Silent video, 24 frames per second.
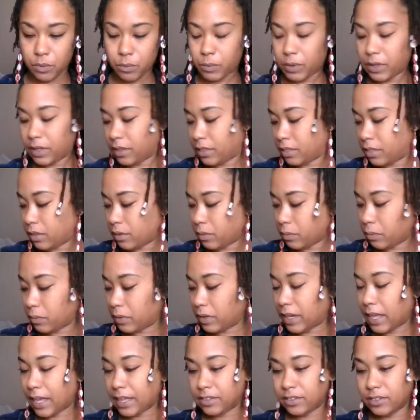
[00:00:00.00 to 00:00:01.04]
with
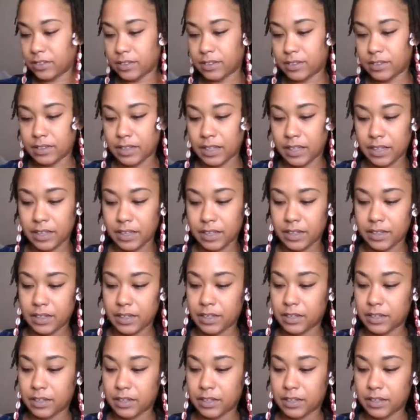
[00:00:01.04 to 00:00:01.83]
what I just said,